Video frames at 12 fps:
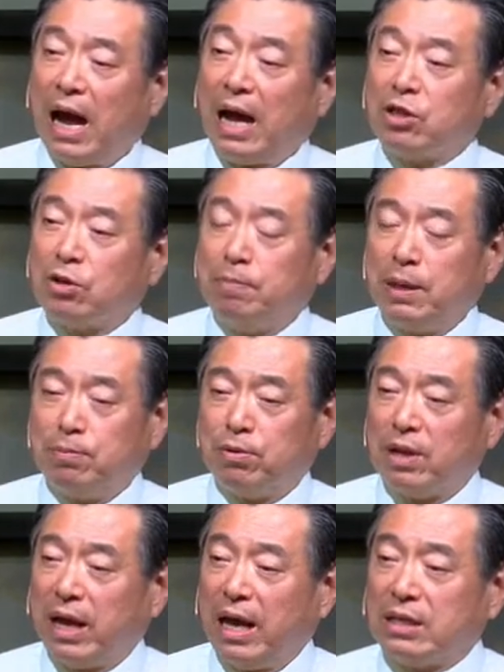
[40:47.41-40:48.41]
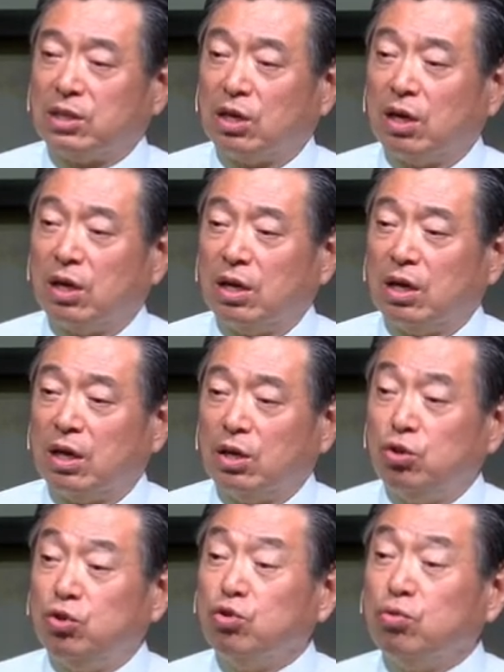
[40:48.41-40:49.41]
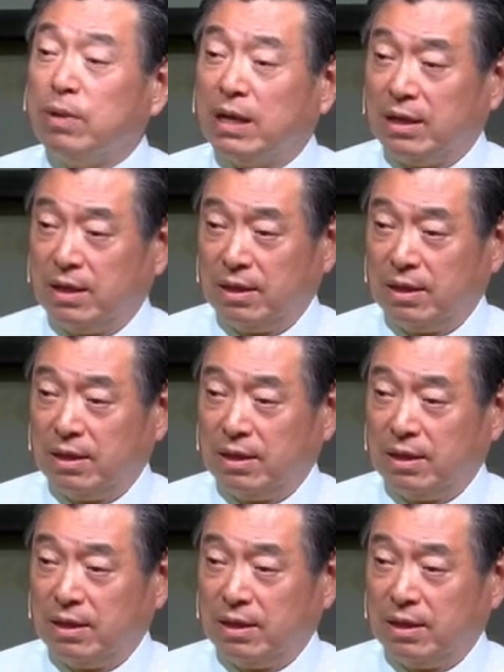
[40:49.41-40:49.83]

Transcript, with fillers: other people as a human,